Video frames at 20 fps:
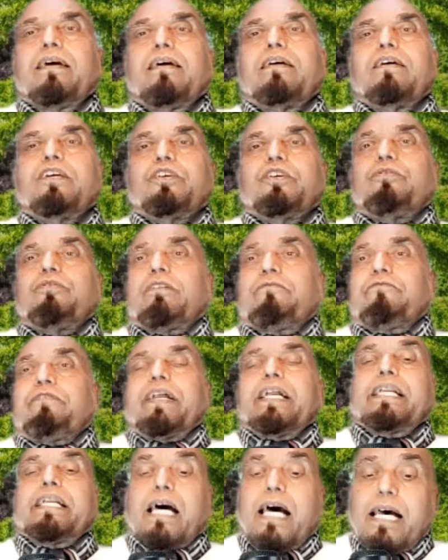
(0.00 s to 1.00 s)
Your
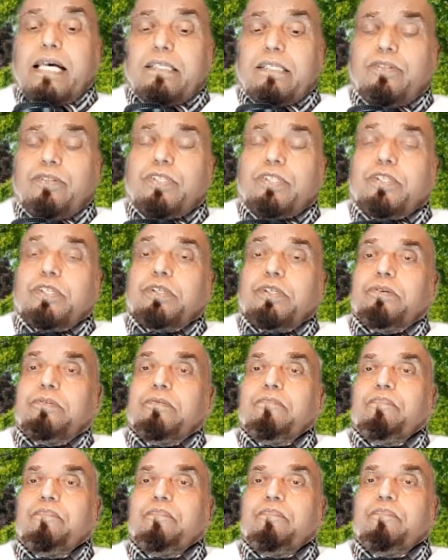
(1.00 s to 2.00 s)
friend asks you,
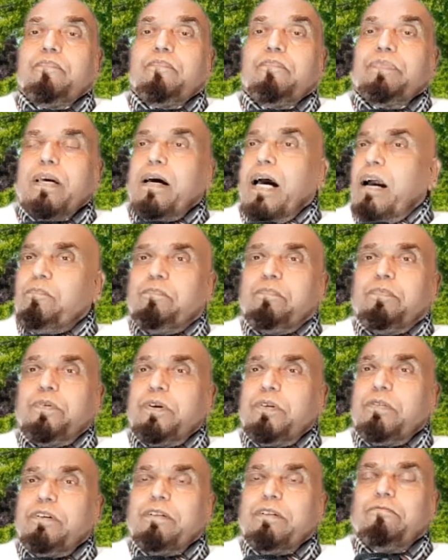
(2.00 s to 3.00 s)
how
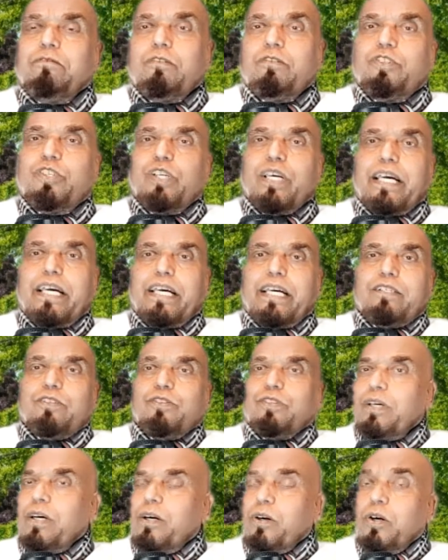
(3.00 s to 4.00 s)
beautiful
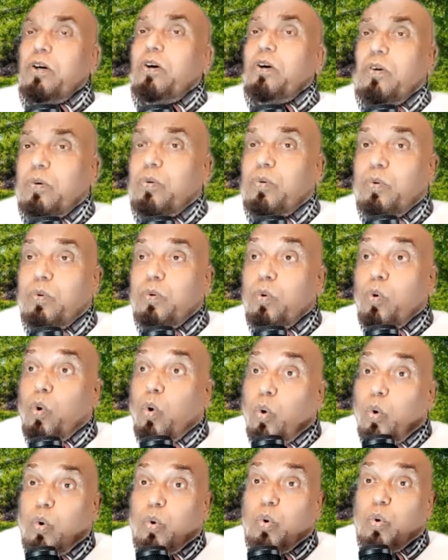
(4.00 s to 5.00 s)
chairs.
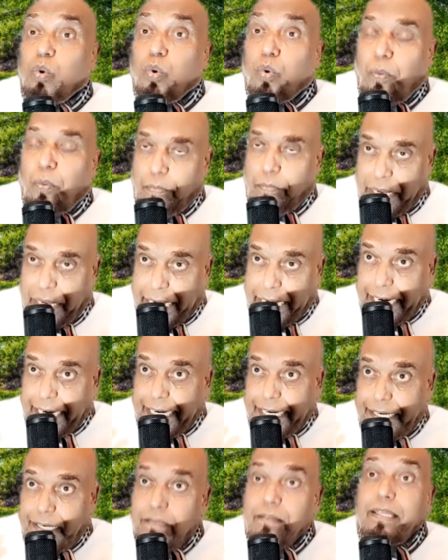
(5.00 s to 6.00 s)
Who
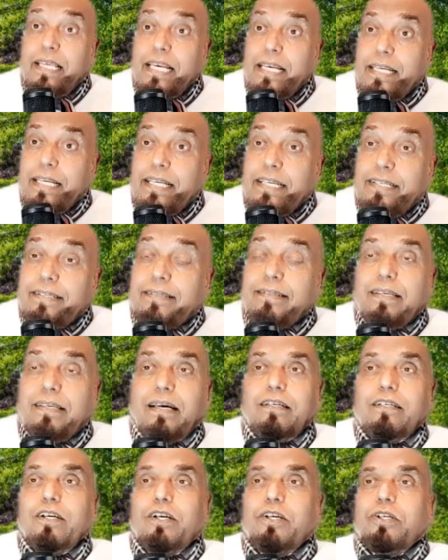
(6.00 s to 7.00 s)
made
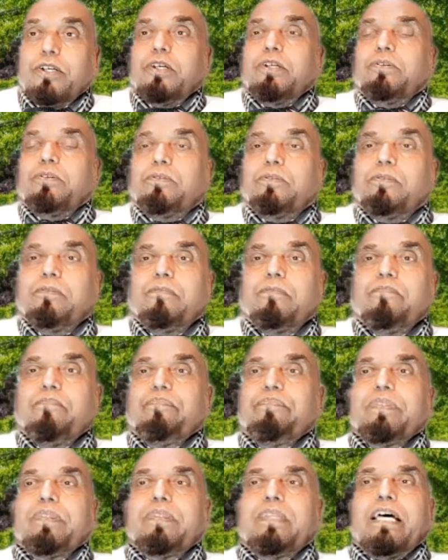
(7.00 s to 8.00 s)
these? Who?
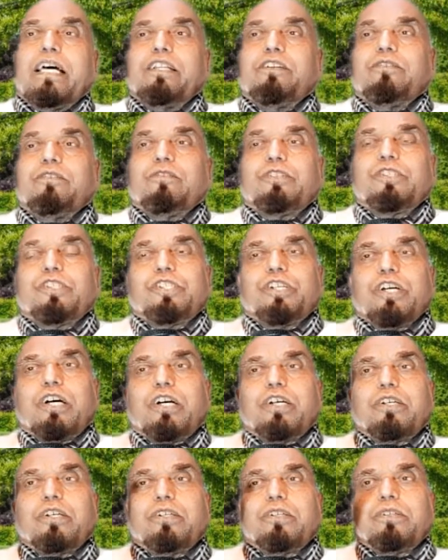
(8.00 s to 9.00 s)
Then you
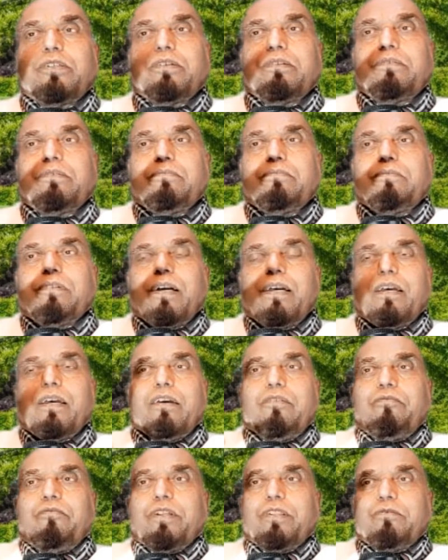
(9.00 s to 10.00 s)
show
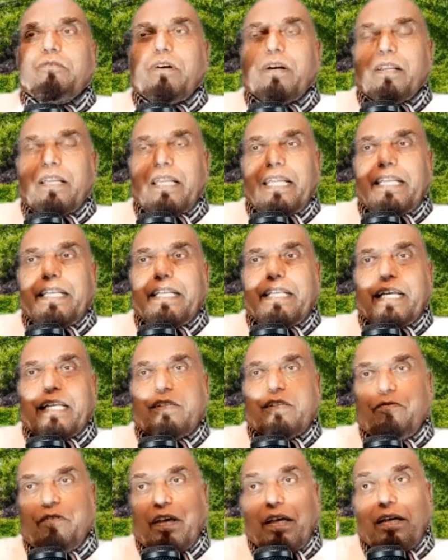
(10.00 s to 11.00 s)
with your
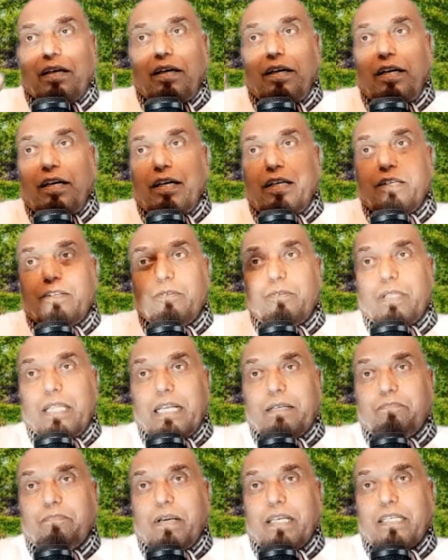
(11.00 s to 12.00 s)
index finger to
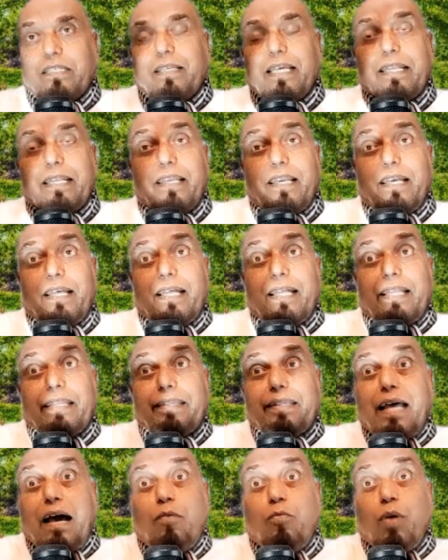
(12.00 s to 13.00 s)
that person.
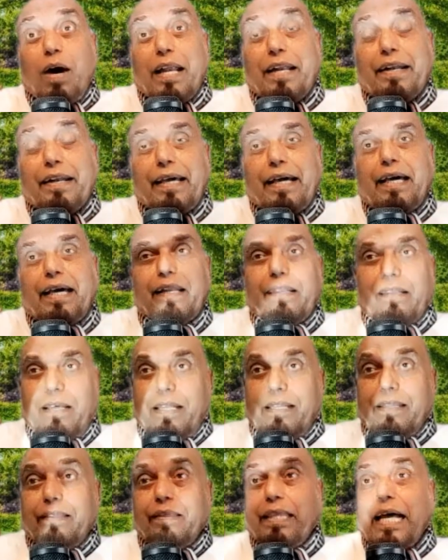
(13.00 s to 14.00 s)
The worker,
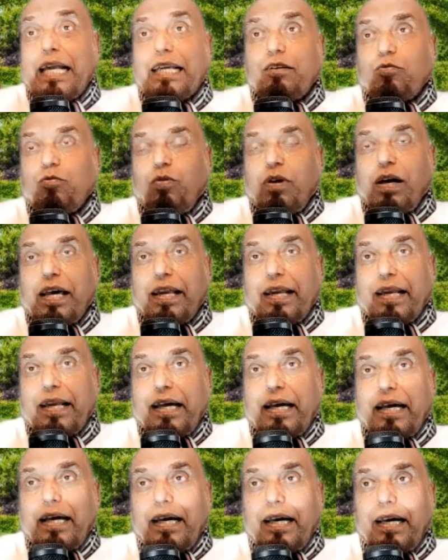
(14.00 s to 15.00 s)
that
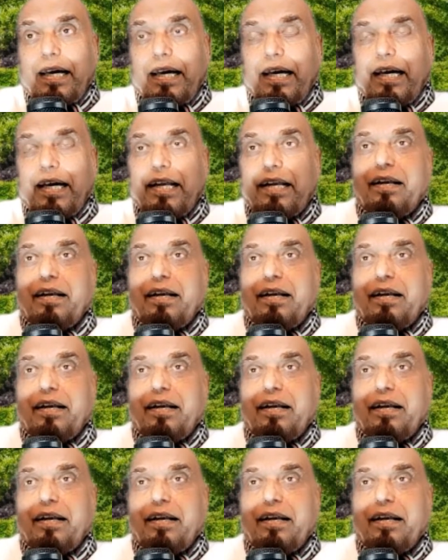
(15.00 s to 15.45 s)
worker